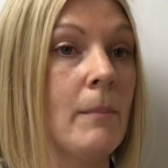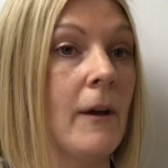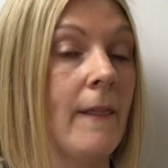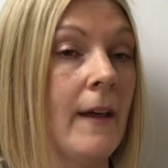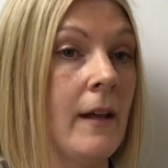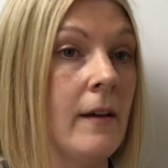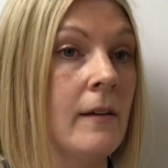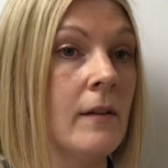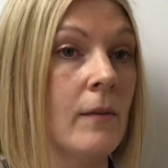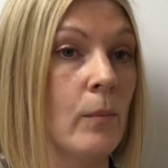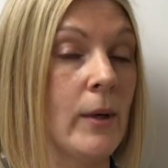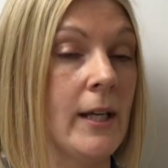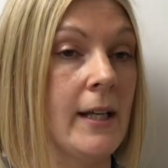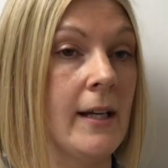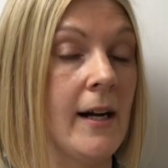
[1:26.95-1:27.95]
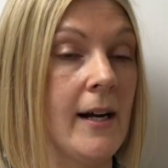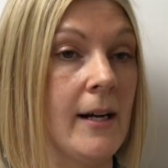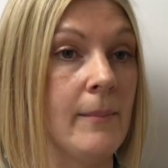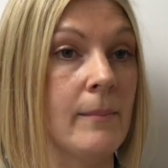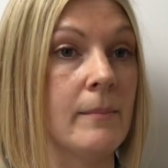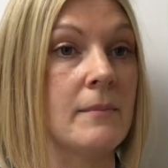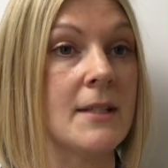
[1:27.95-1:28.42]
but then we
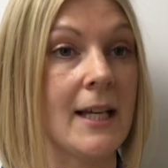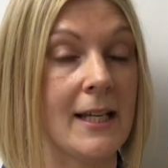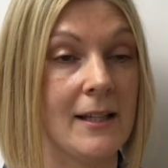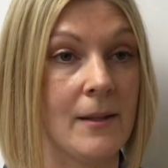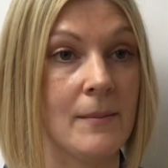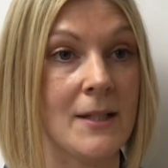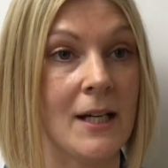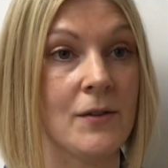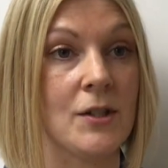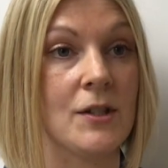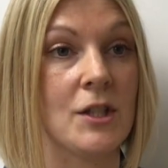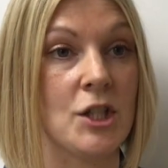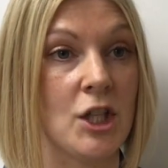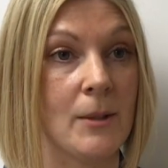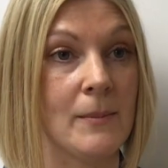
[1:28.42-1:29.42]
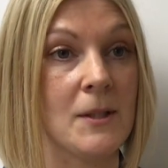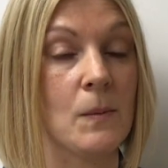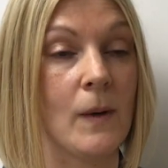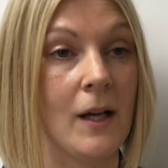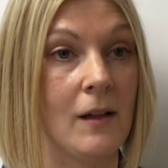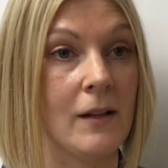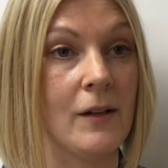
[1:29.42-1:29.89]
take them down to the gym as
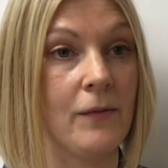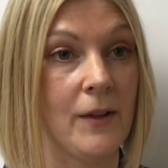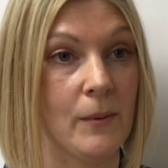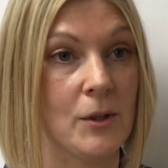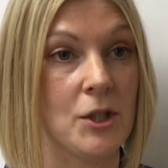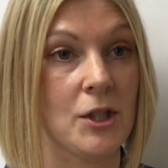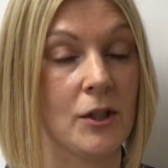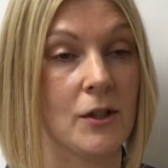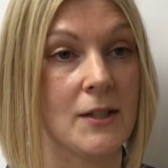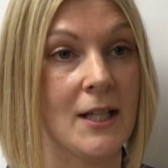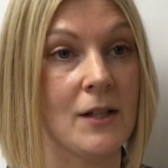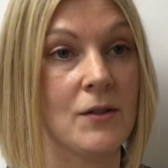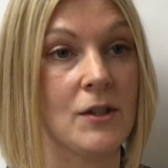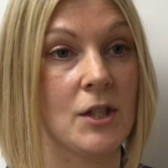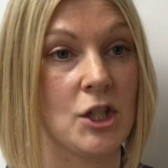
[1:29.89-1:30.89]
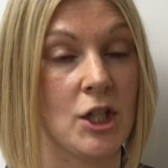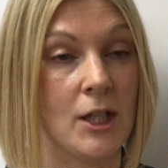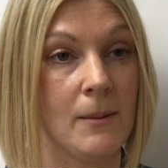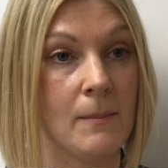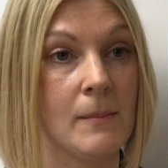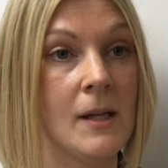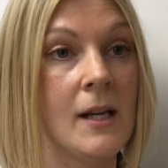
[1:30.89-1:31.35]
well if they wish to go down to the
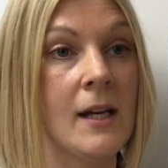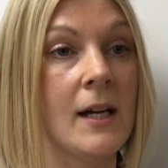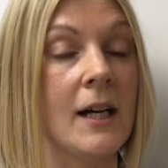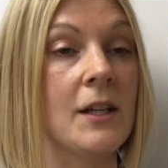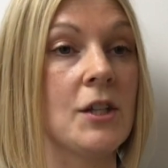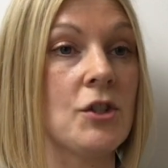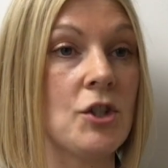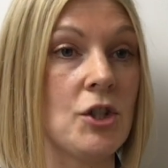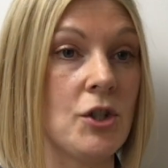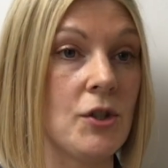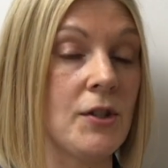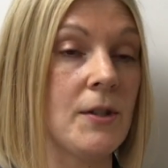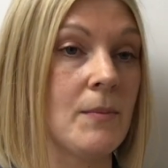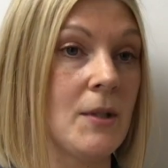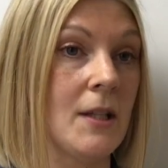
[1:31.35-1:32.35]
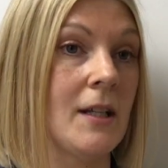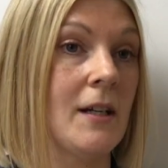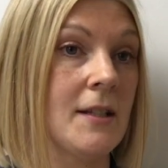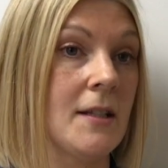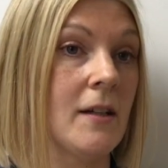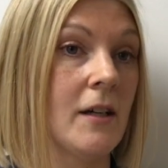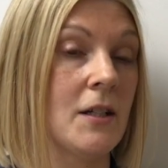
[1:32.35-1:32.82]
gym and introduce them to
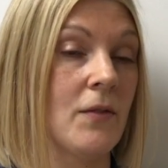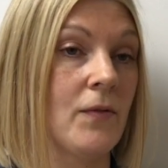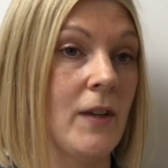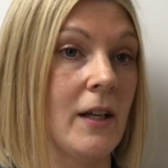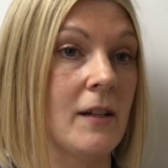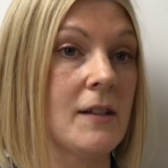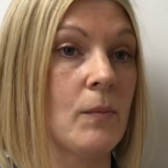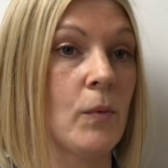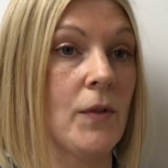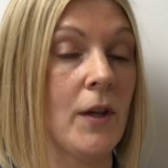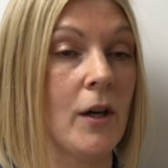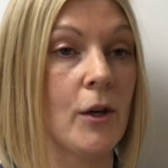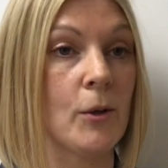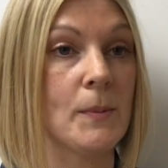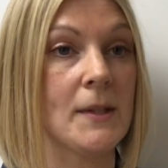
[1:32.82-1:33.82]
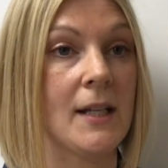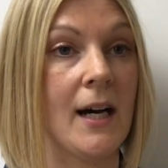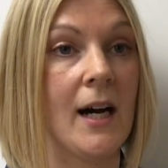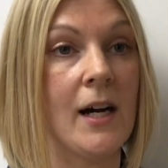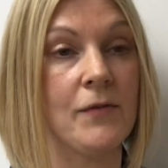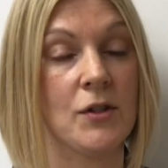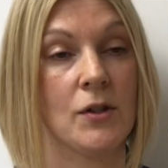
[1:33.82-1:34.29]
that side of things with the hopes that
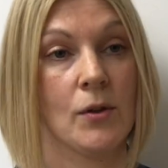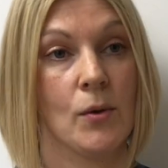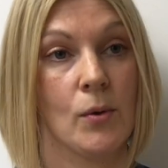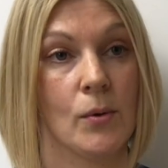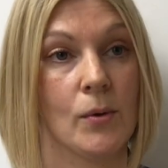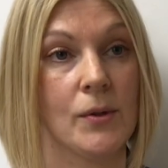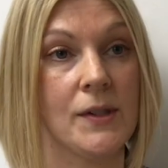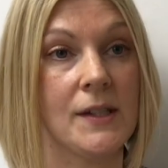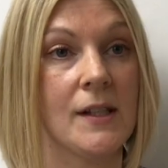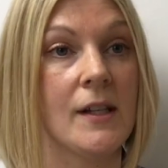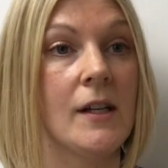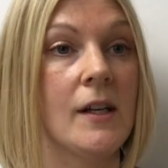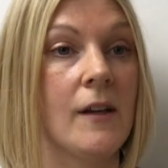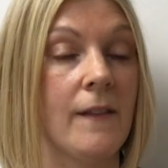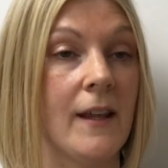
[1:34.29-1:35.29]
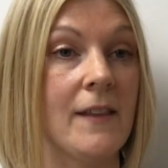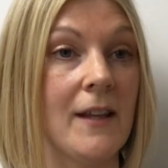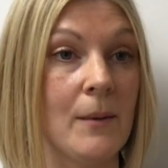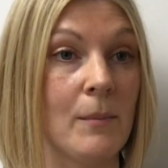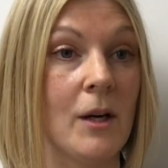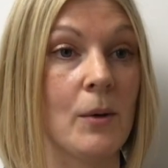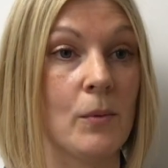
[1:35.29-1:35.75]
after the course, they
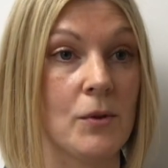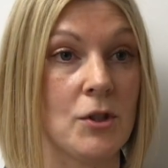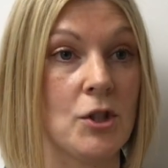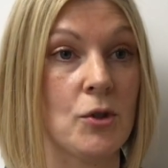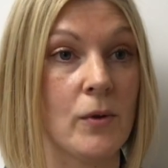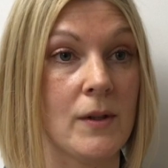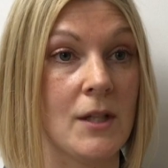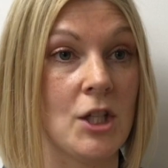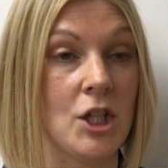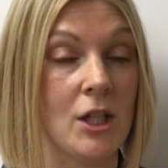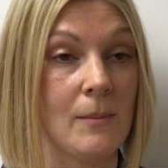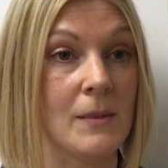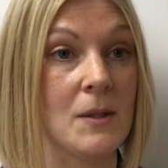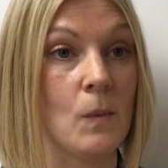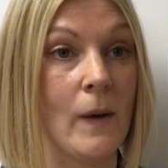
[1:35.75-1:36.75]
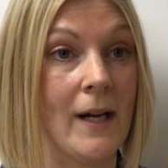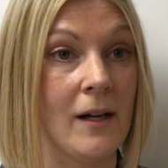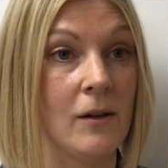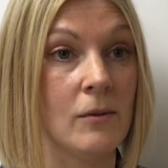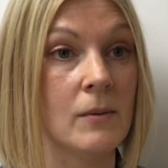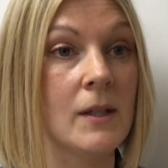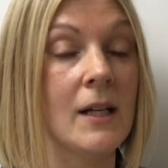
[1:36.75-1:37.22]
then might want to join the gym as
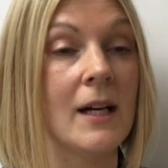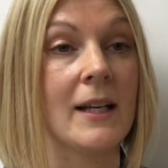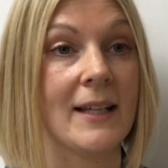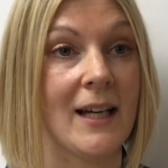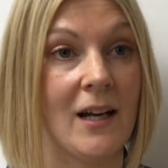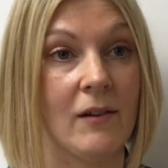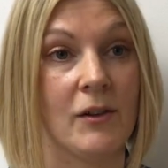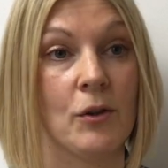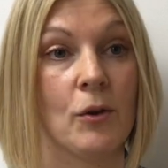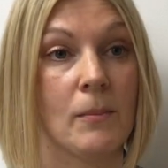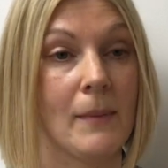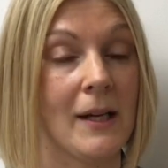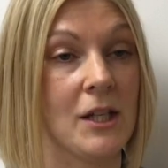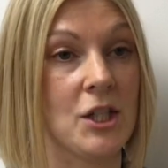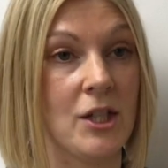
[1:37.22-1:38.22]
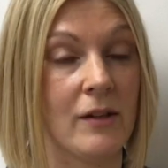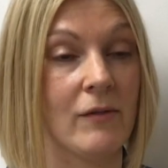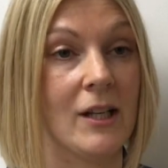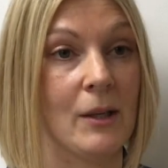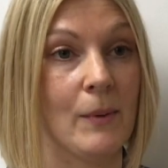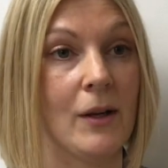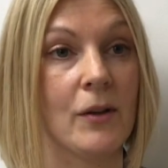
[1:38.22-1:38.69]
well and carry on managing
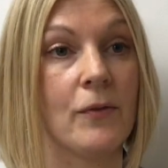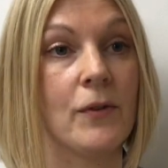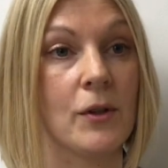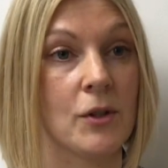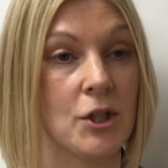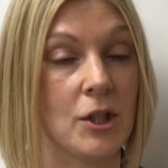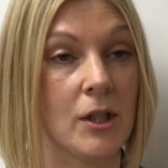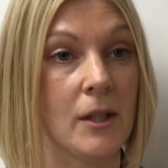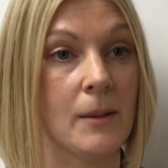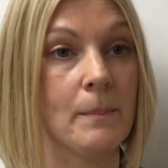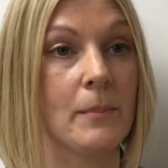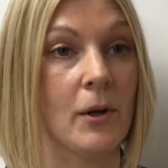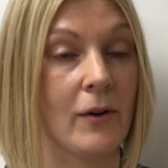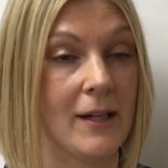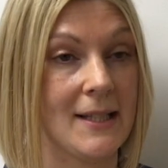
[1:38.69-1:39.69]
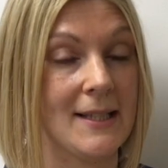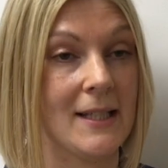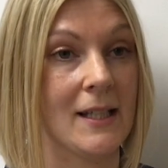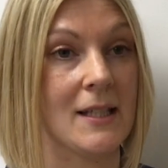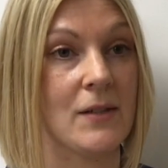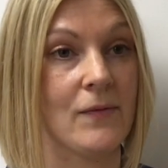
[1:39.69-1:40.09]
really well in the future, progressing,